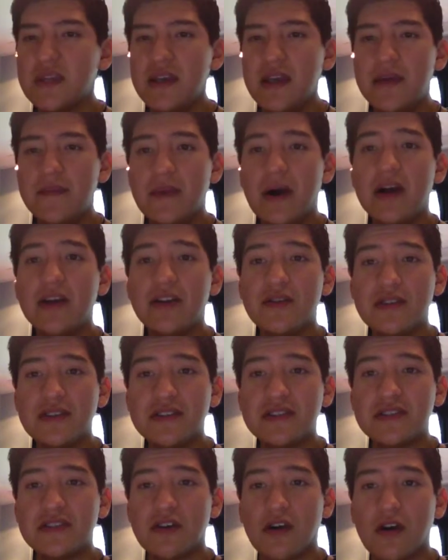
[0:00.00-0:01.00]
And mind you,
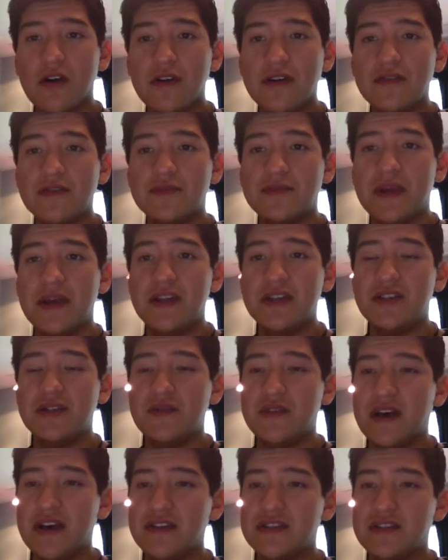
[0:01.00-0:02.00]
this is a car that was made in
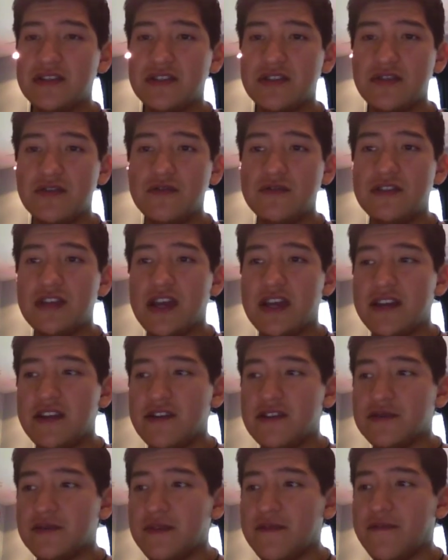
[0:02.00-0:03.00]
2002, 10
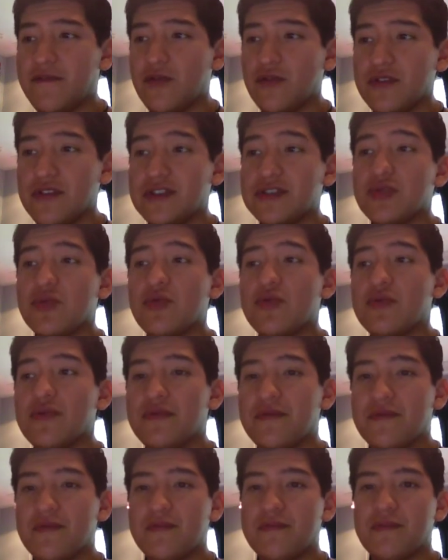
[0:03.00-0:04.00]
years before this, or
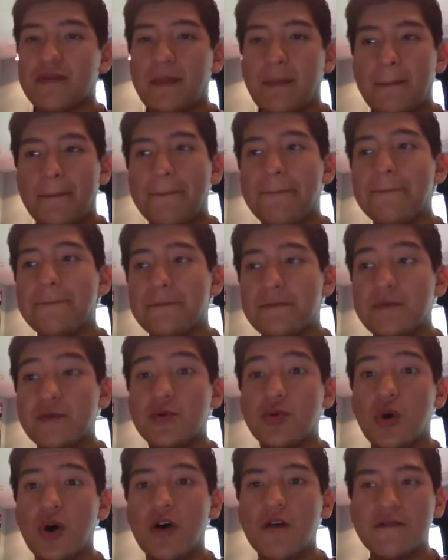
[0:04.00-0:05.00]

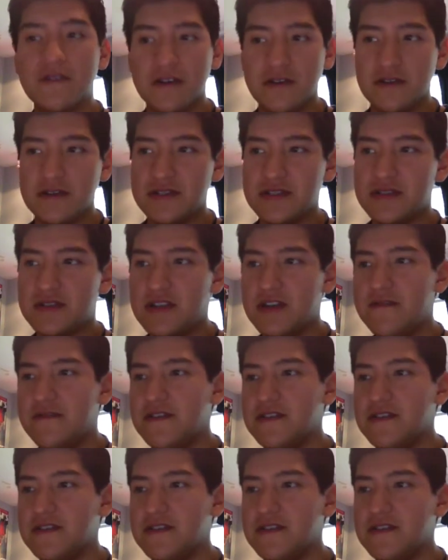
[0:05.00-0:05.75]
12 years if